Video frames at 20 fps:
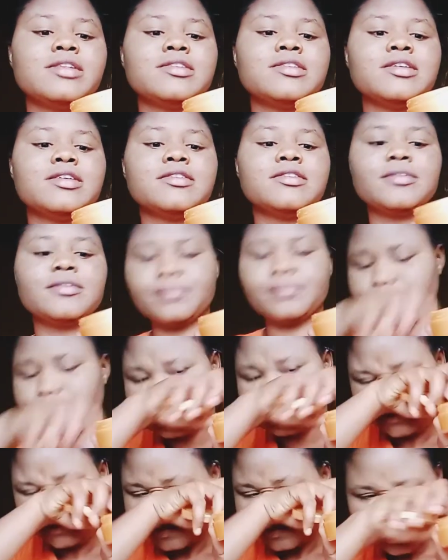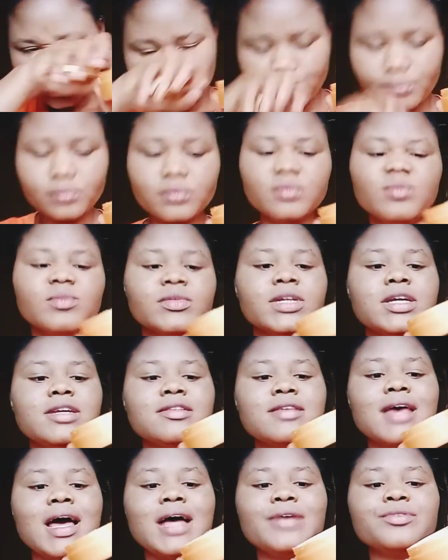is it
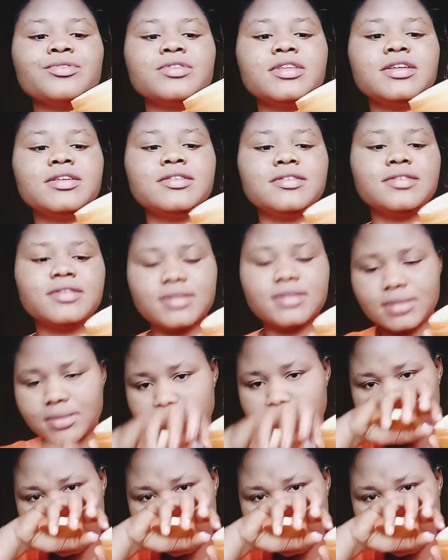has this